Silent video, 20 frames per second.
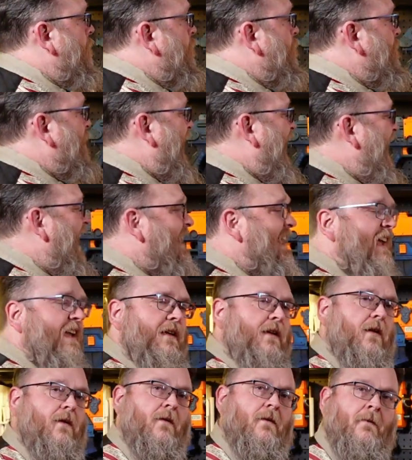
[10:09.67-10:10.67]

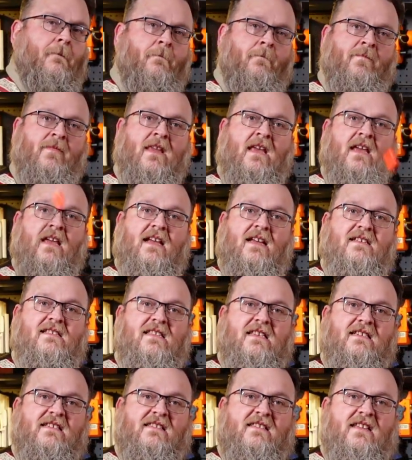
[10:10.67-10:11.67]
Panic is
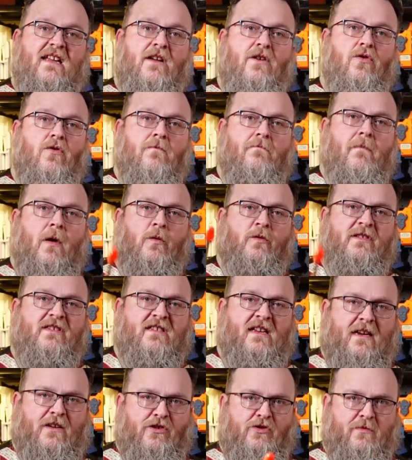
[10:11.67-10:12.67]
the single most
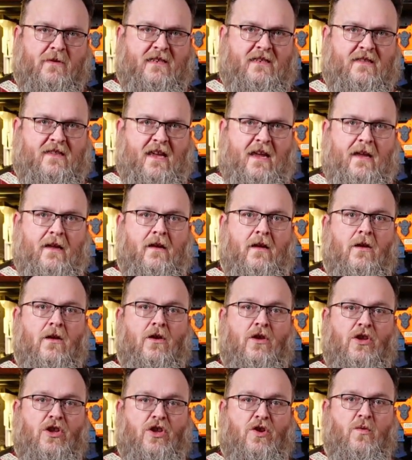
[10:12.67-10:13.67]
dangerous thing
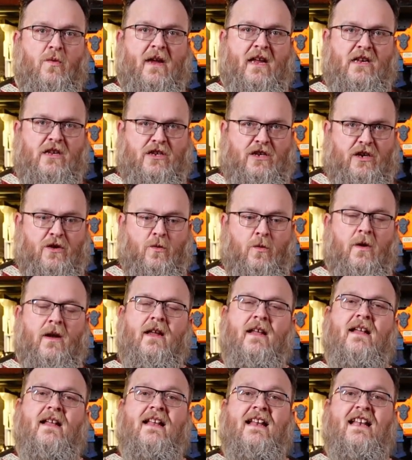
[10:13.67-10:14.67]
you can do.
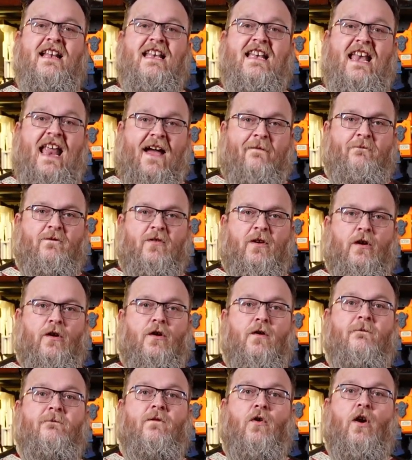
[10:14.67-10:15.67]
Never,
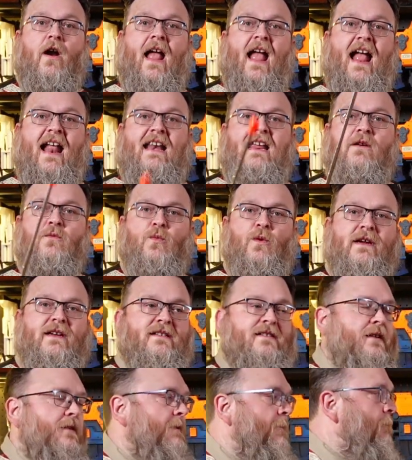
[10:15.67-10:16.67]
for any
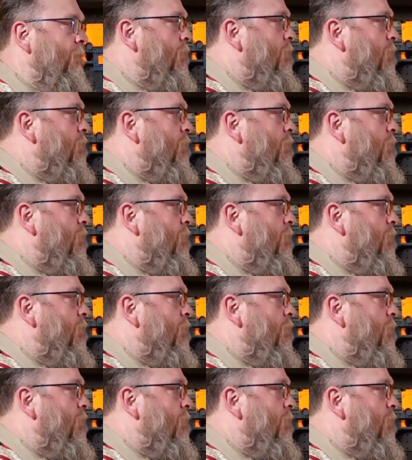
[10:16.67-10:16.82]
reason,